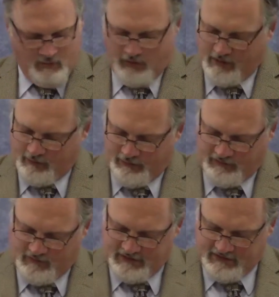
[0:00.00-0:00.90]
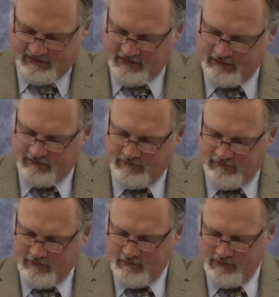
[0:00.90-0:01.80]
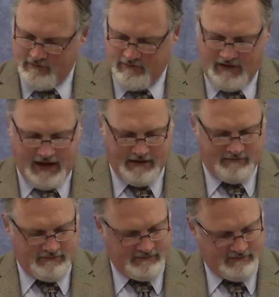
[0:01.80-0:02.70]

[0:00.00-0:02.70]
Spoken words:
Proverbs 26, 4 and 5.